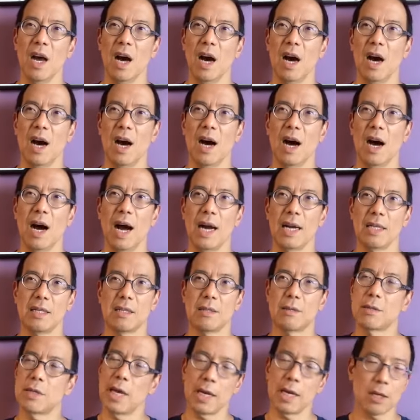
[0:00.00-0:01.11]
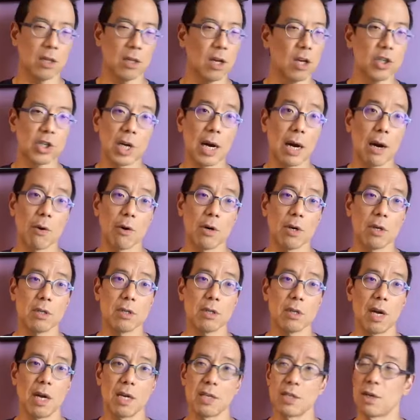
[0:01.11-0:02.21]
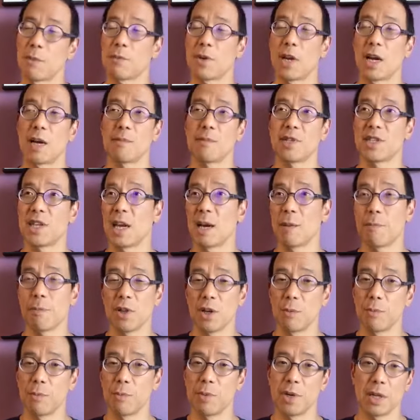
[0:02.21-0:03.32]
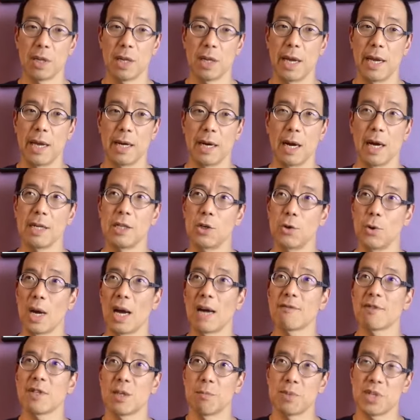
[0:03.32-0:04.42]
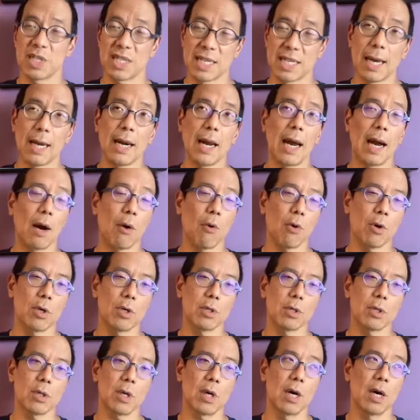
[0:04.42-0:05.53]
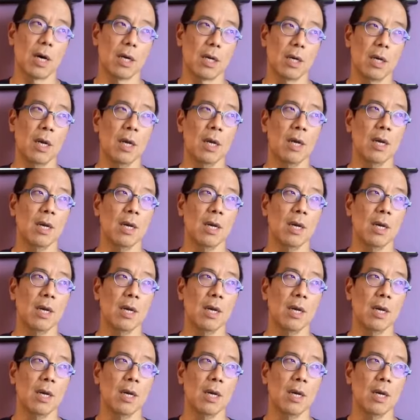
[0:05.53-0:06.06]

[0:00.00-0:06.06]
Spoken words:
I take lunch hours. I sometimes stay up a little bit late. I do have some set hours on